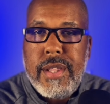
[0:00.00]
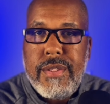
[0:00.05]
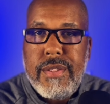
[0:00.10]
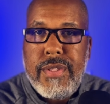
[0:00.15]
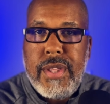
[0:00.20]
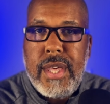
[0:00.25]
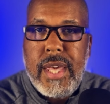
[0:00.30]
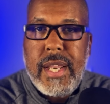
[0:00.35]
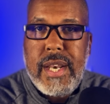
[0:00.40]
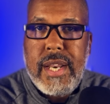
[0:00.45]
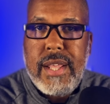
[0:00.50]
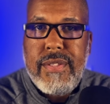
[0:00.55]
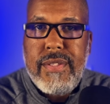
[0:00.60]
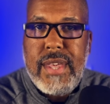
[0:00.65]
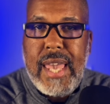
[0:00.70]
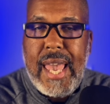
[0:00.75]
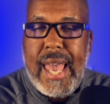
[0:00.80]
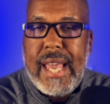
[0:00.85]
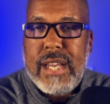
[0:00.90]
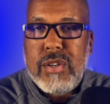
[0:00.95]
than
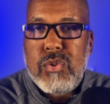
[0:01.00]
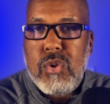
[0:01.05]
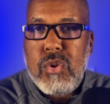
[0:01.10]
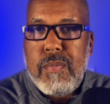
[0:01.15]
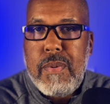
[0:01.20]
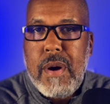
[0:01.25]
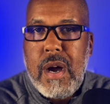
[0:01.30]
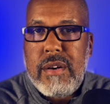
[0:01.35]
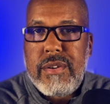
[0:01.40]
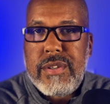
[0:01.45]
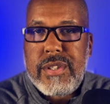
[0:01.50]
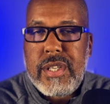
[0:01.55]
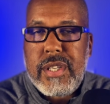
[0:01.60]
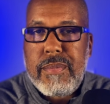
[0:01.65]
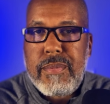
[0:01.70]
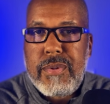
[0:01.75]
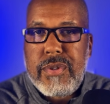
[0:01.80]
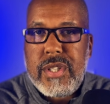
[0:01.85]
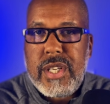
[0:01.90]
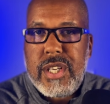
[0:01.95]
the actual policy
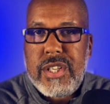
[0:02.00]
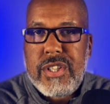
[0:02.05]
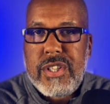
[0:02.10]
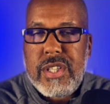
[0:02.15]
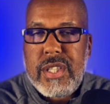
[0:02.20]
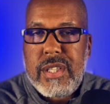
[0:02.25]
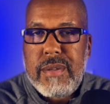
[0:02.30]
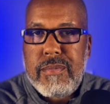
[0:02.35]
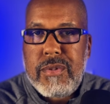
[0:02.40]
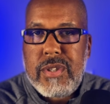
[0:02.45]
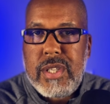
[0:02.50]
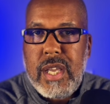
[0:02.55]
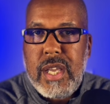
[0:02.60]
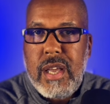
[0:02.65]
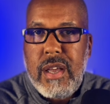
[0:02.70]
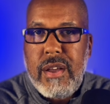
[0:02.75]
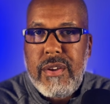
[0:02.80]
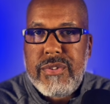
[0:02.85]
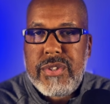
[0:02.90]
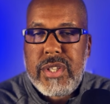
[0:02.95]
position
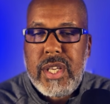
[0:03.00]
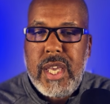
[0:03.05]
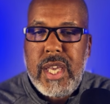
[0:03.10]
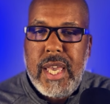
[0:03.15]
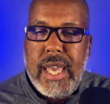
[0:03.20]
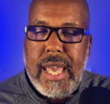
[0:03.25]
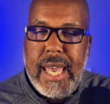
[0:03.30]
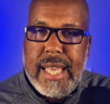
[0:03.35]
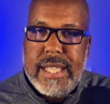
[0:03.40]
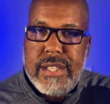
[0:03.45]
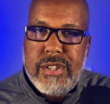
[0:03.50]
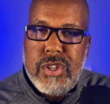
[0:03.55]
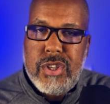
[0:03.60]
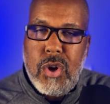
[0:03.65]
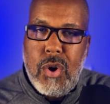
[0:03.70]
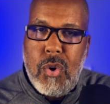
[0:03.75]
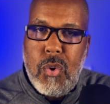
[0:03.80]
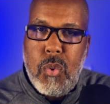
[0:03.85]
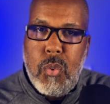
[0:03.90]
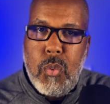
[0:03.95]
themselves. And
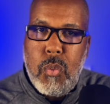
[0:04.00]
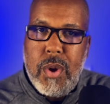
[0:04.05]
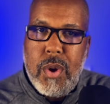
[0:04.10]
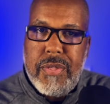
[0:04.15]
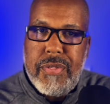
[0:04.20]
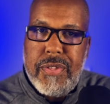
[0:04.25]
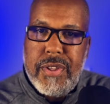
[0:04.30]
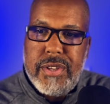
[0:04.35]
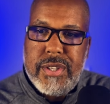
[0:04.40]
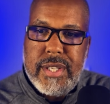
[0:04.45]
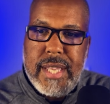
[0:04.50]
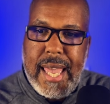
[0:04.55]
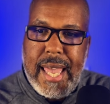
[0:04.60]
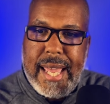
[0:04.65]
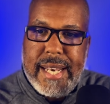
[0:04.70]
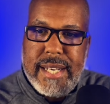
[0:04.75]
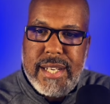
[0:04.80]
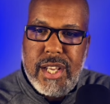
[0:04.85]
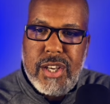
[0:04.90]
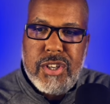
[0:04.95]
so, with this
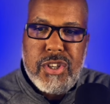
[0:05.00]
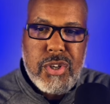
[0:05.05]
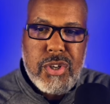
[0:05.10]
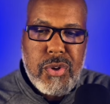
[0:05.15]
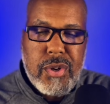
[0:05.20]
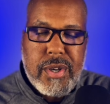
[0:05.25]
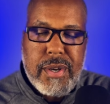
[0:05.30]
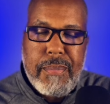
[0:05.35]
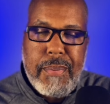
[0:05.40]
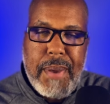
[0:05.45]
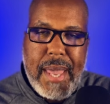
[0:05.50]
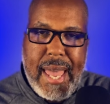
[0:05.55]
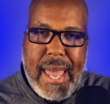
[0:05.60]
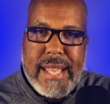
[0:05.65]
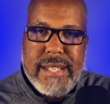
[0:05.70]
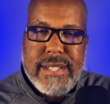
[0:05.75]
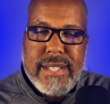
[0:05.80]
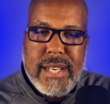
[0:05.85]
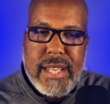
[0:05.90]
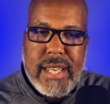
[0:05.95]
additional
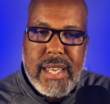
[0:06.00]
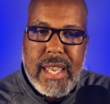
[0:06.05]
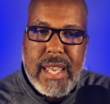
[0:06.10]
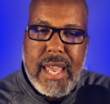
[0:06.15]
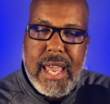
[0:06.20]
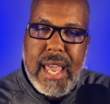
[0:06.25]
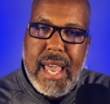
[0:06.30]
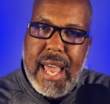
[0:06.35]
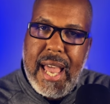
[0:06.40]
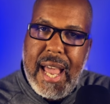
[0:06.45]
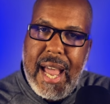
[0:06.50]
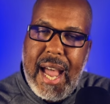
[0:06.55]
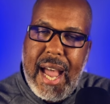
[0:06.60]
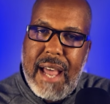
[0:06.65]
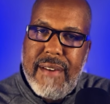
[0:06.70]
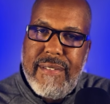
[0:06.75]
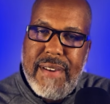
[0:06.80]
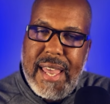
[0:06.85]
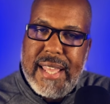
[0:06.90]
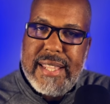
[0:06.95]
capacity,
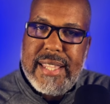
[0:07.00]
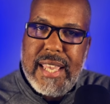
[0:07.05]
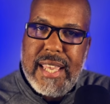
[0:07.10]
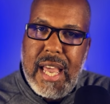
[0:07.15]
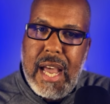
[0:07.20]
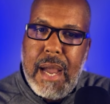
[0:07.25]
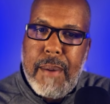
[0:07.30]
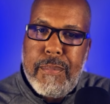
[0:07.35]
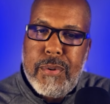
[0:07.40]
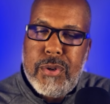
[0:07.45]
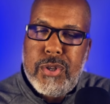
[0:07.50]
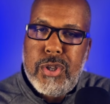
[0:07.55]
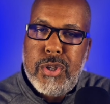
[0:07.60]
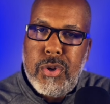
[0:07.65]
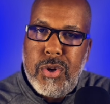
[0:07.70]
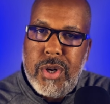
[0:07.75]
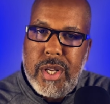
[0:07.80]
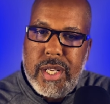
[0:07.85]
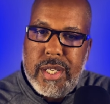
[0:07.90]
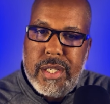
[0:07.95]
I've had the
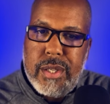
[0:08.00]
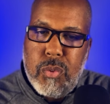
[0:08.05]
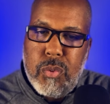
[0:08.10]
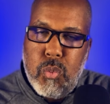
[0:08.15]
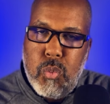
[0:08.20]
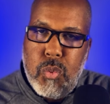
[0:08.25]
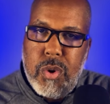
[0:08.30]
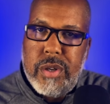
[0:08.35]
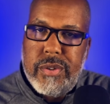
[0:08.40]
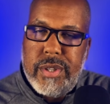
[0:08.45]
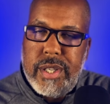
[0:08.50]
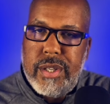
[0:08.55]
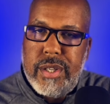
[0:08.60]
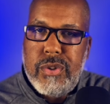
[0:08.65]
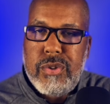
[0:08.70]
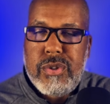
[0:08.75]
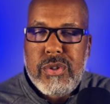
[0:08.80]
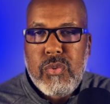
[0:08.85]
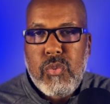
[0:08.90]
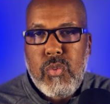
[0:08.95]
opportunity to really
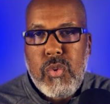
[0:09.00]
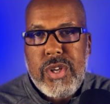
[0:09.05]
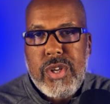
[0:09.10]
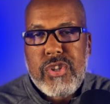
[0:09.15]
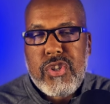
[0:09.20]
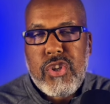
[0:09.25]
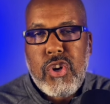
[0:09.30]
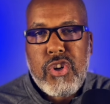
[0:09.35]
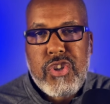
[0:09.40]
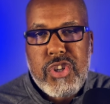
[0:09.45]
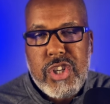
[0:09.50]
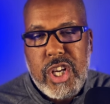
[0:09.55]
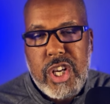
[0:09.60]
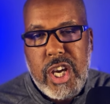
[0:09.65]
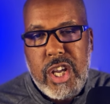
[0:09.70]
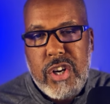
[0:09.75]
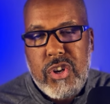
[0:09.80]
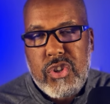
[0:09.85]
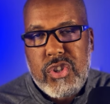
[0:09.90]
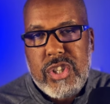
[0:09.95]
do some research and
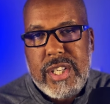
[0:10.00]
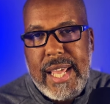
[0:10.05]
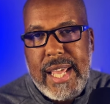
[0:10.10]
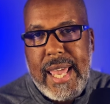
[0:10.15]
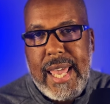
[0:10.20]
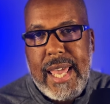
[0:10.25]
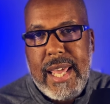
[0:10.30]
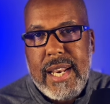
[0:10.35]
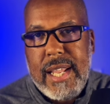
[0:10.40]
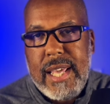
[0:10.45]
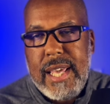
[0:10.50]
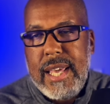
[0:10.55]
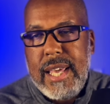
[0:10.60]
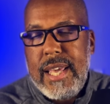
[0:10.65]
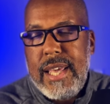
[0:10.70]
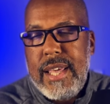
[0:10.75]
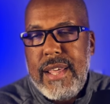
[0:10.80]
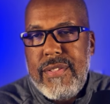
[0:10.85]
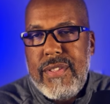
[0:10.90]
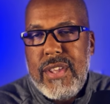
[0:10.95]
understand
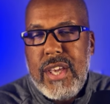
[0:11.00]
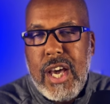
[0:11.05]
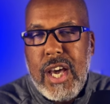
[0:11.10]
the